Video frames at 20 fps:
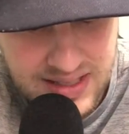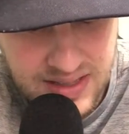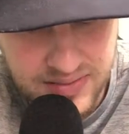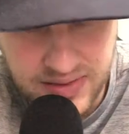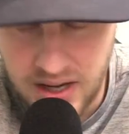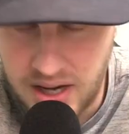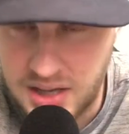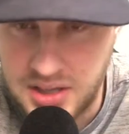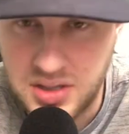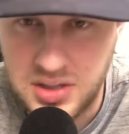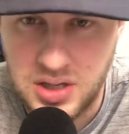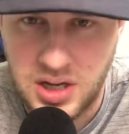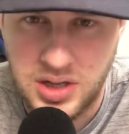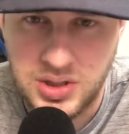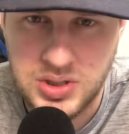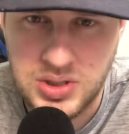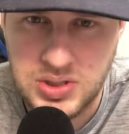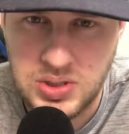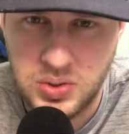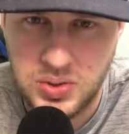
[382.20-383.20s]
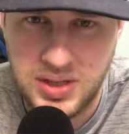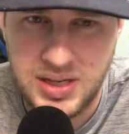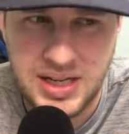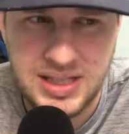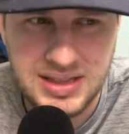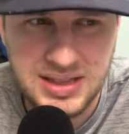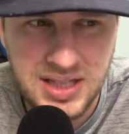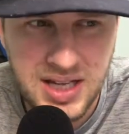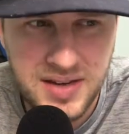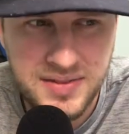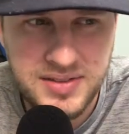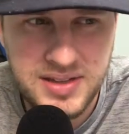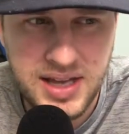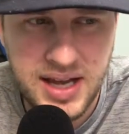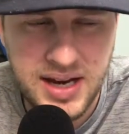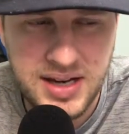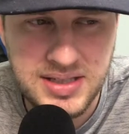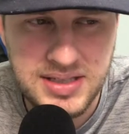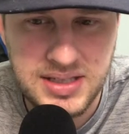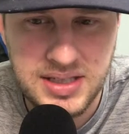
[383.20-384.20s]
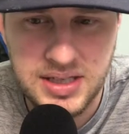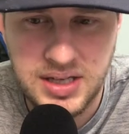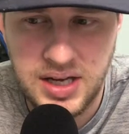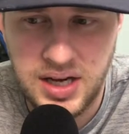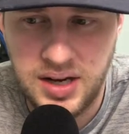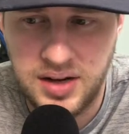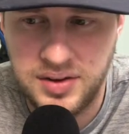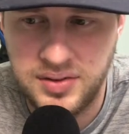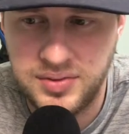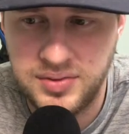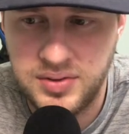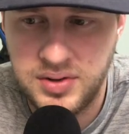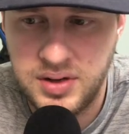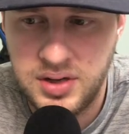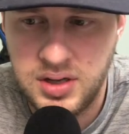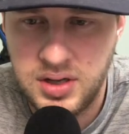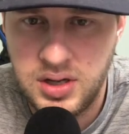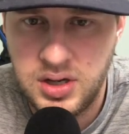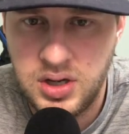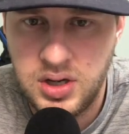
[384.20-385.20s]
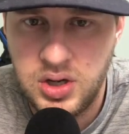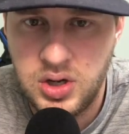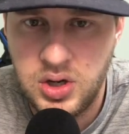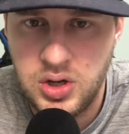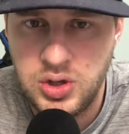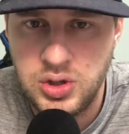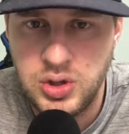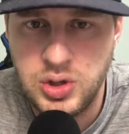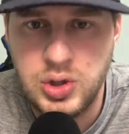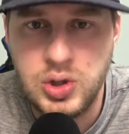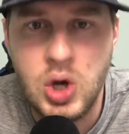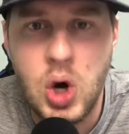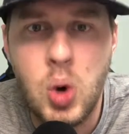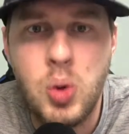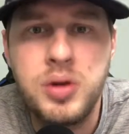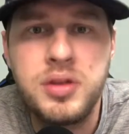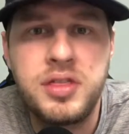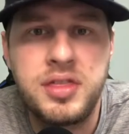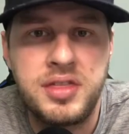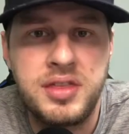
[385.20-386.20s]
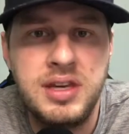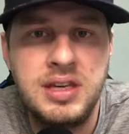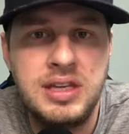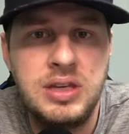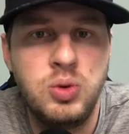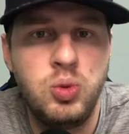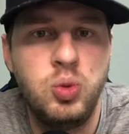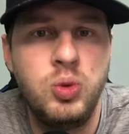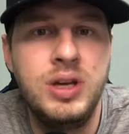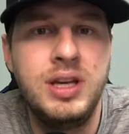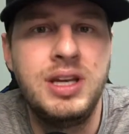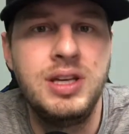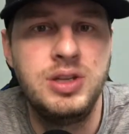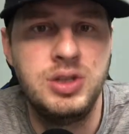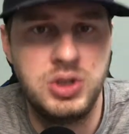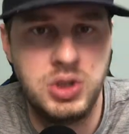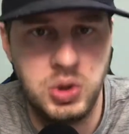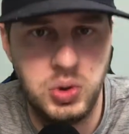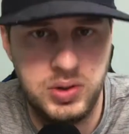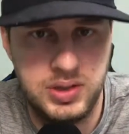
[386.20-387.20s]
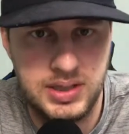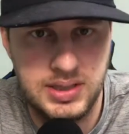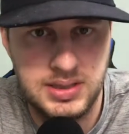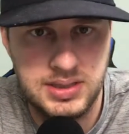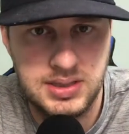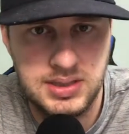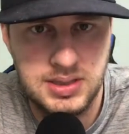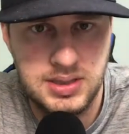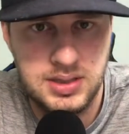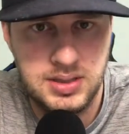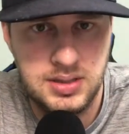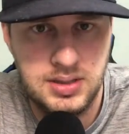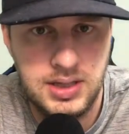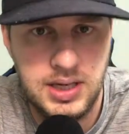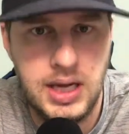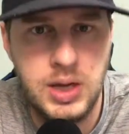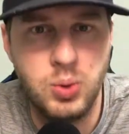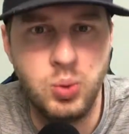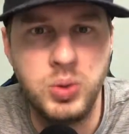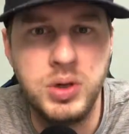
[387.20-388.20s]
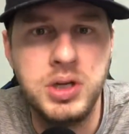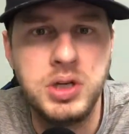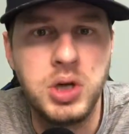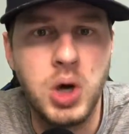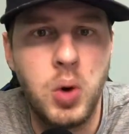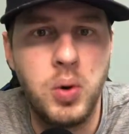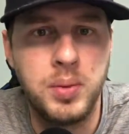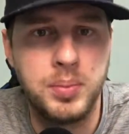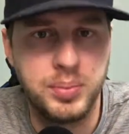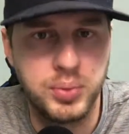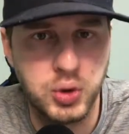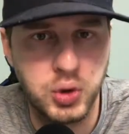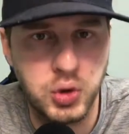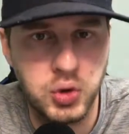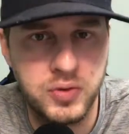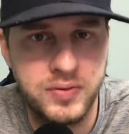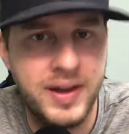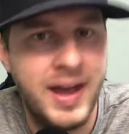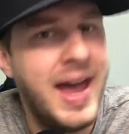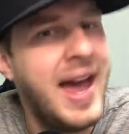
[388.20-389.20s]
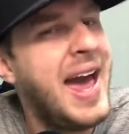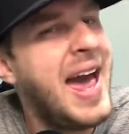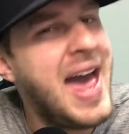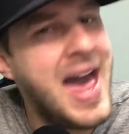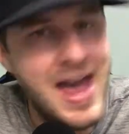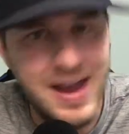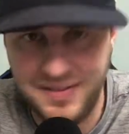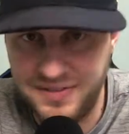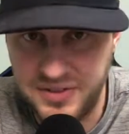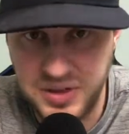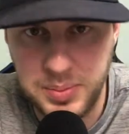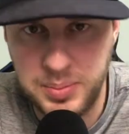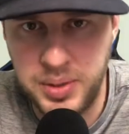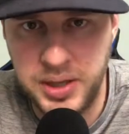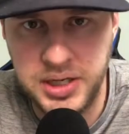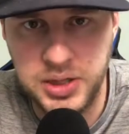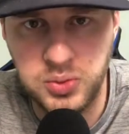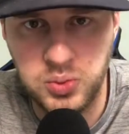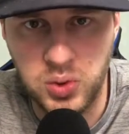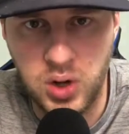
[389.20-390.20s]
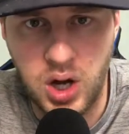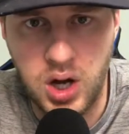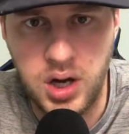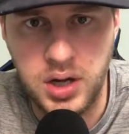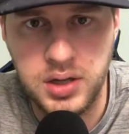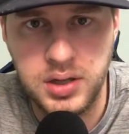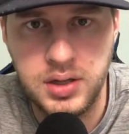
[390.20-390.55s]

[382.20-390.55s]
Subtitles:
of an underdog story, and I love the idea of no one thinking we can do this, and we go and prove everybody wrong.